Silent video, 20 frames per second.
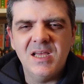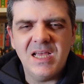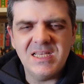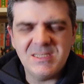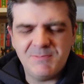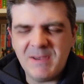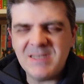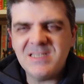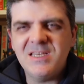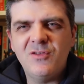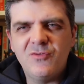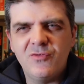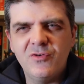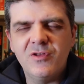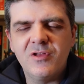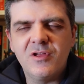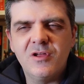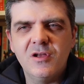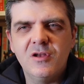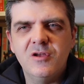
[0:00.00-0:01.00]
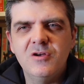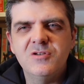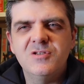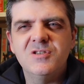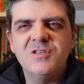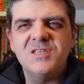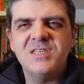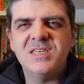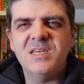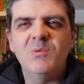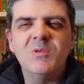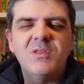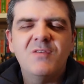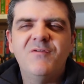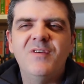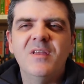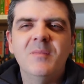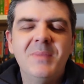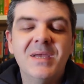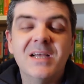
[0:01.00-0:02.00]
especially through the conclusion, to see what the
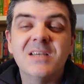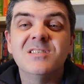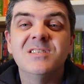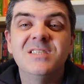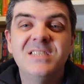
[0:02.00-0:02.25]
filmmaker's